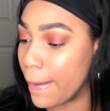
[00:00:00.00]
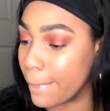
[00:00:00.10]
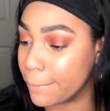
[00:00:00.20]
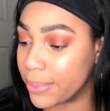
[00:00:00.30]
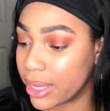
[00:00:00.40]

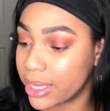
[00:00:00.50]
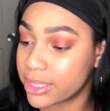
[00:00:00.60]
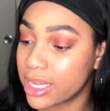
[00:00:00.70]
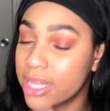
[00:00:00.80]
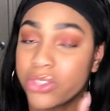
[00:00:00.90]
But,
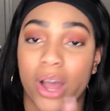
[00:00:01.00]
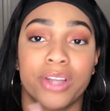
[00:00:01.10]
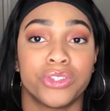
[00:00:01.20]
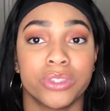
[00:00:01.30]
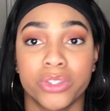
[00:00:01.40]
so I
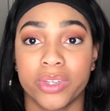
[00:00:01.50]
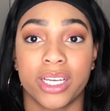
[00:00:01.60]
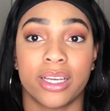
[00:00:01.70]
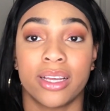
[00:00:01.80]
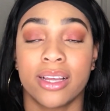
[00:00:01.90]
do
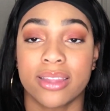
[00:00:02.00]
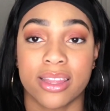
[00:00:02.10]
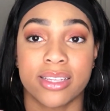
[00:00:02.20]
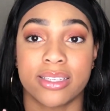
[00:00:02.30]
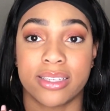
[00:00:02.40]
agree that
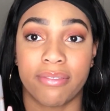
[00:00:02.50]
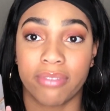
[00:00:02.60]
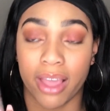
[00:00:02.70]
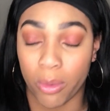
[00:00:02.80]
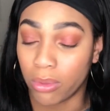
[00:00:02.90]
this is definitely
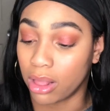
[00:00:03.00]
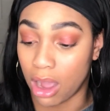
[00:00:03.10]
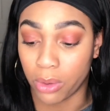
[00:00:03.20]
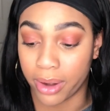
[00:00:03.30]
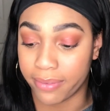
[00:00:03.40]
a long
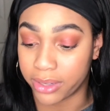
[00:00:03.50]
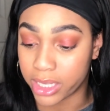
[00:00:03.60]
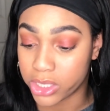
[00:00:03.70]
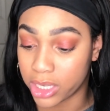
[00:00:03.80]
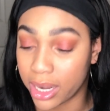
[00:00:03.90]
wear
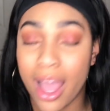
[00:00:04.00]
foundation.